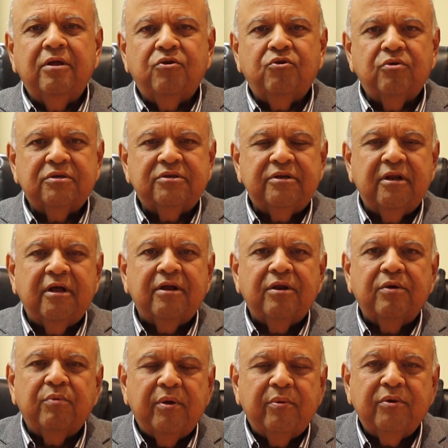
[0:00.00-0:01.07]
to a
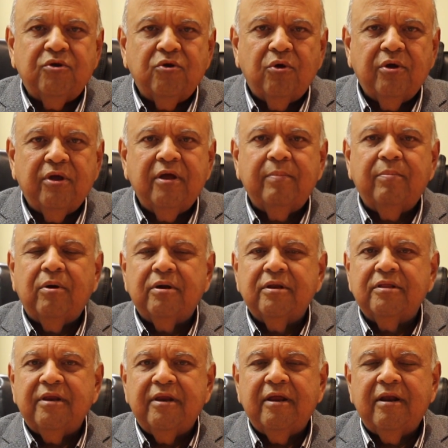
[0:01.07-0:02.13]
scenario where we're talking about a
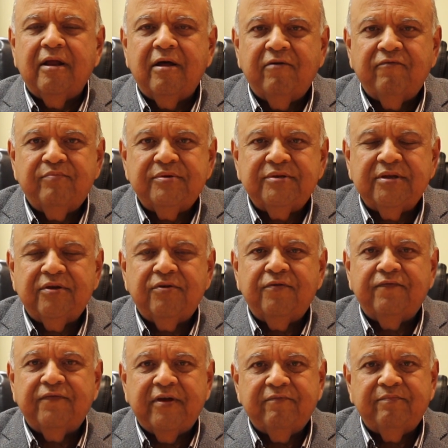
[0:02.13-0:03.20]
3.5% to
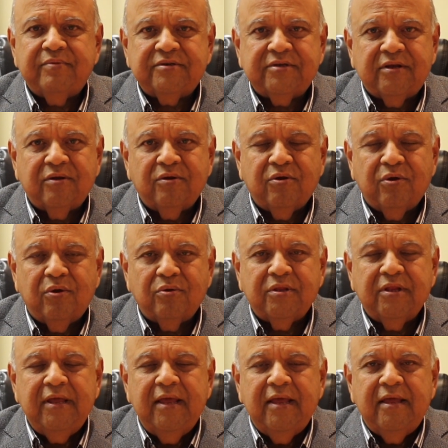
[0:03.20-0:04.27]
5%
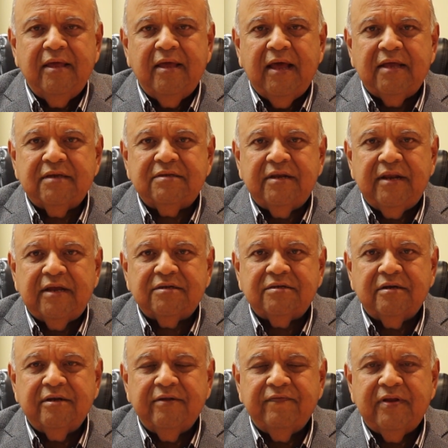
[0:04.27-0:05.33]
growth as the
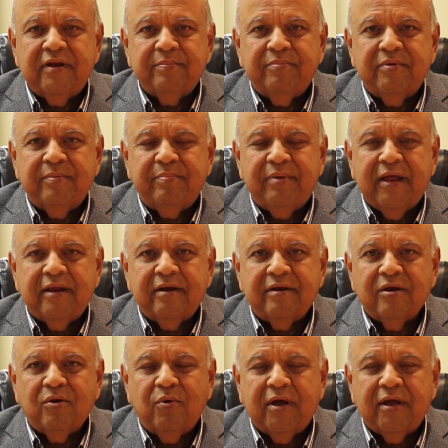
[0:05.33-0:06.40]
National Development Plan
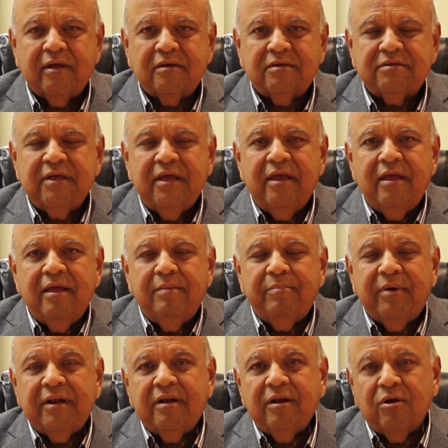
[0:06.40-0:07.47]
requires.
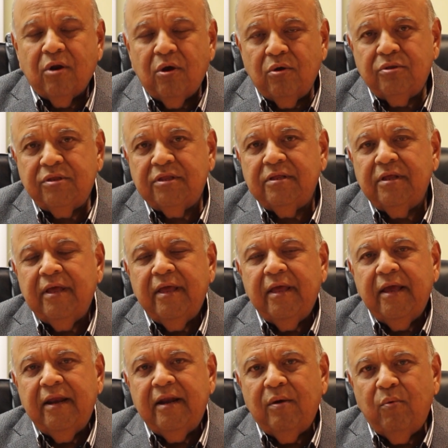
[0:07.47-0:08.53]
But growth
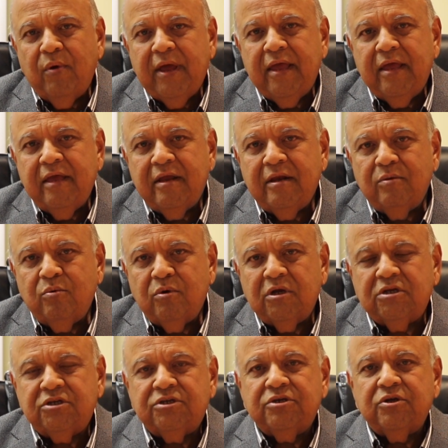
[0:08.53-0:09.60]
in a way in
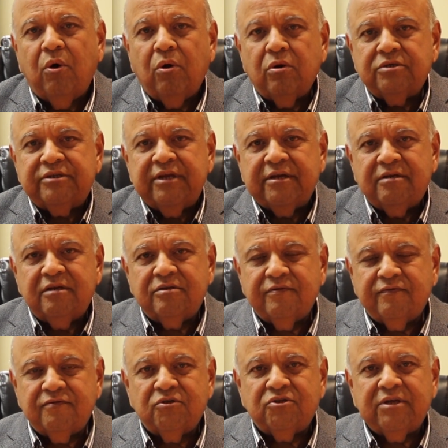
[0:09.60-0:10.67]
which all sectors
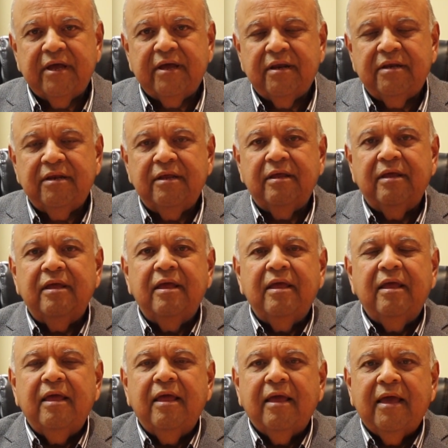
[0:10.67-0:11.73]
of society
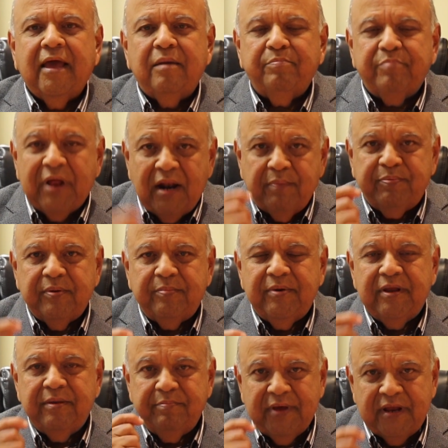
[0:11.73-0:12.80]
can
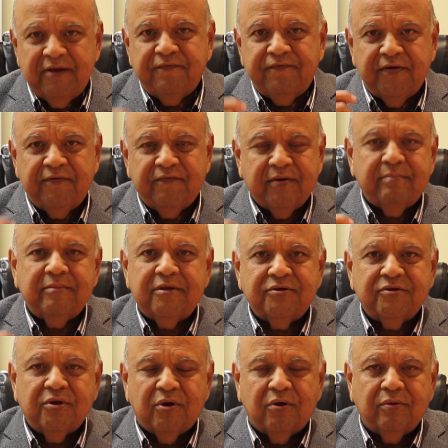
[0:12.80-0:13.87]
palpably benefit from
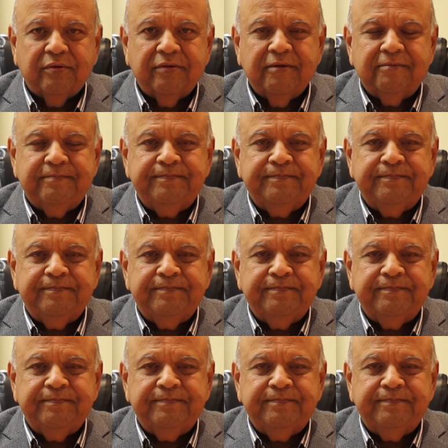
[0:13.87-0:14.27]
this growth.